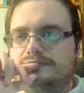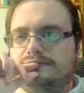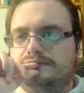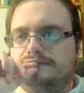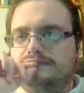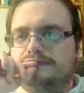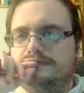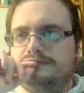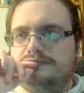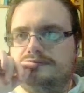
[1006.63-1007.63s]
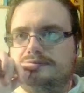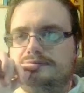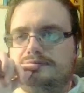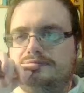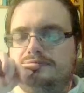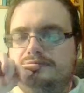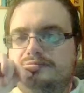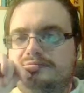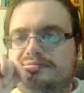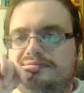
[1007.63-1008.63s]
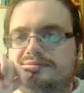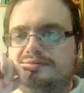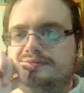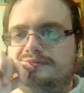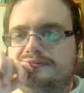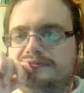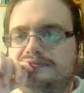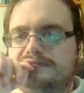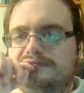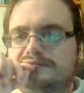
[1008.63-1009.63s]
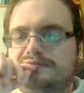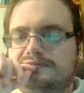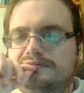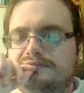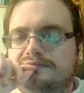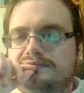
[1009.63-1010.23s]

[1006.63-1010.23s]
I rented off a GameFly years ago. I think it was Undercover.